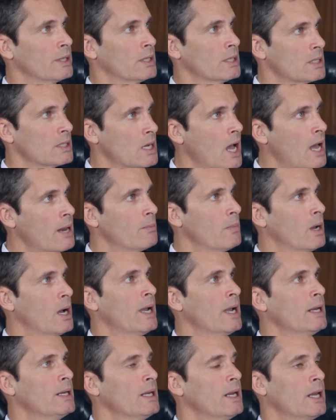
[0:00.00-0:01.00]
that is not
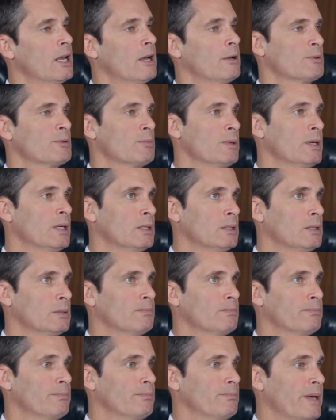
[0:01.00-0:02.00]
mine and helps me
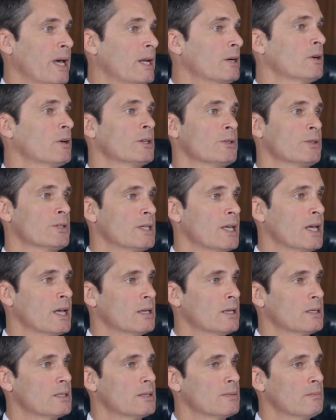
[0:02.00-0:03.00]
better
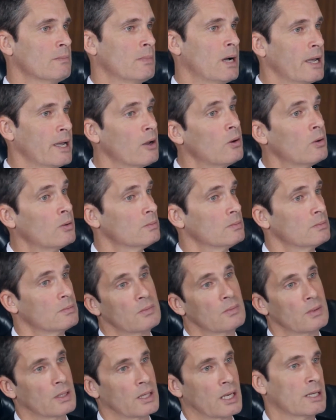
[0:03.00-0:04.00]
understand my own
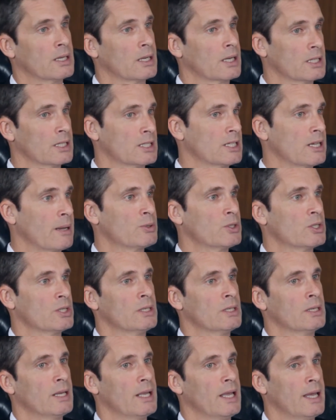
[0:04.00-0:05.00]
kind of
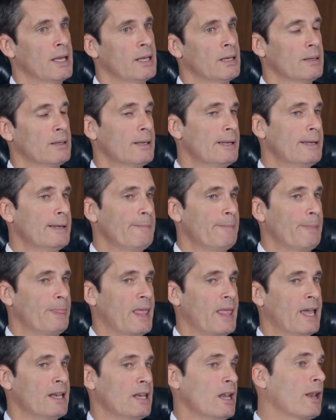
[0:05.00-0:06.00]
conception and
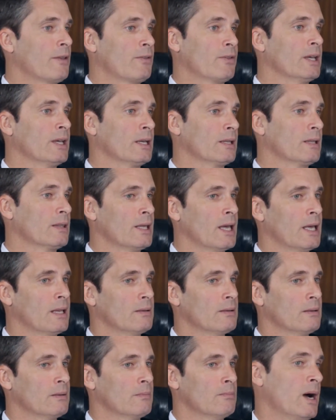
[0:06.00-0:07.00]
not think
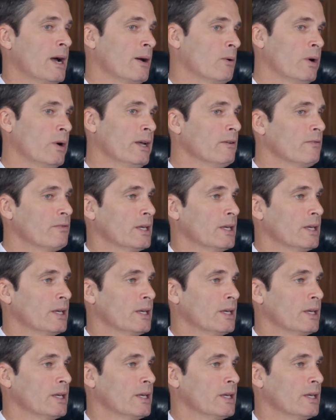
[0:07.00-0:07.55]
that my way of